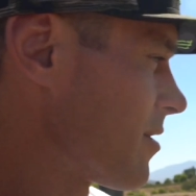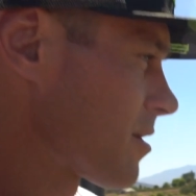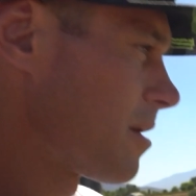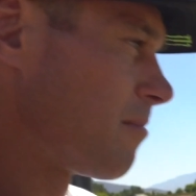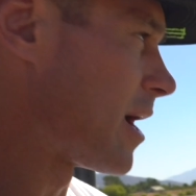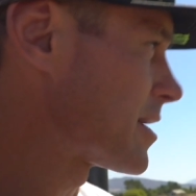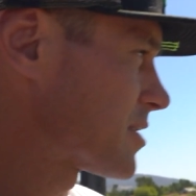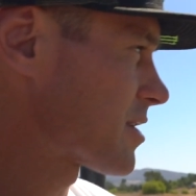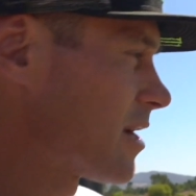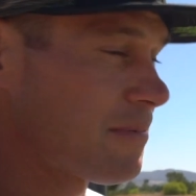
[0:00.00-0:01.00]
Come
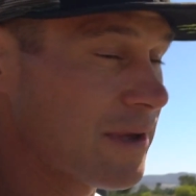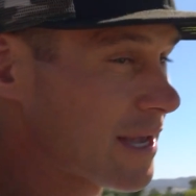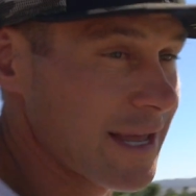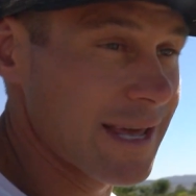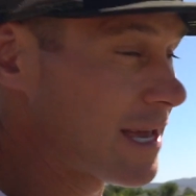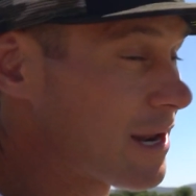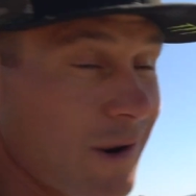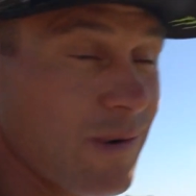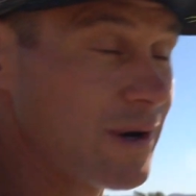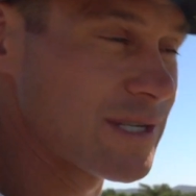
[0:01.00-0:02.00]
Monster Cup, you ain't gonna get
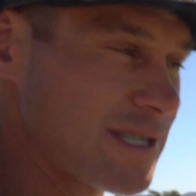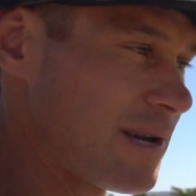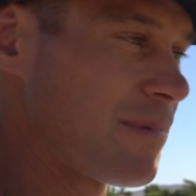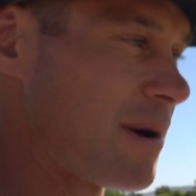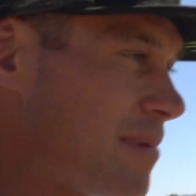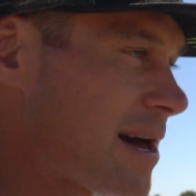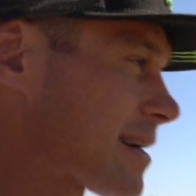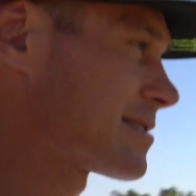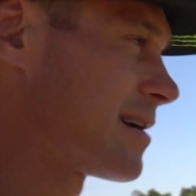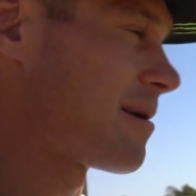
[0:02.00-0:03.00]
no wheel slip on
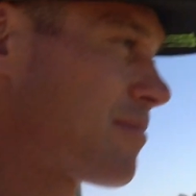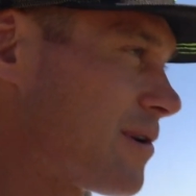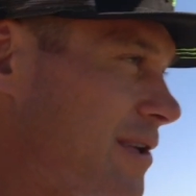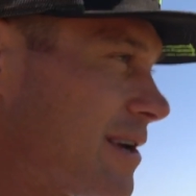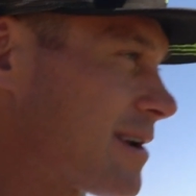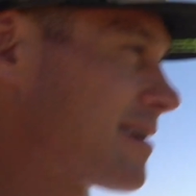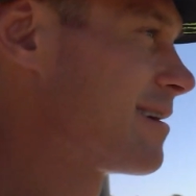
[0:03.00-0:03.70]
blacktop, really.